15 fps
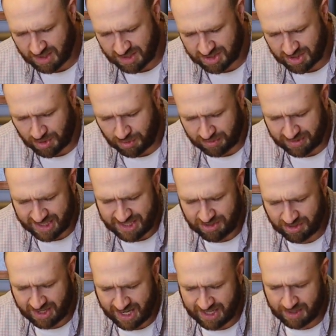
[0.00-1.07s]
So these
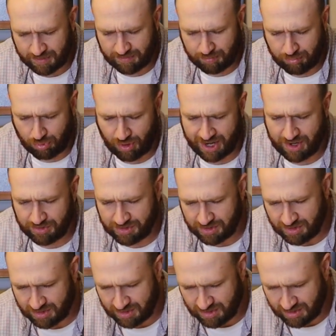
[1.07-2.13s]
are kind of
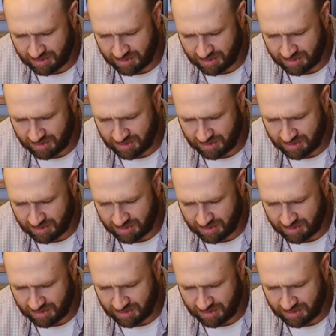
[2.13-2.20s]
browner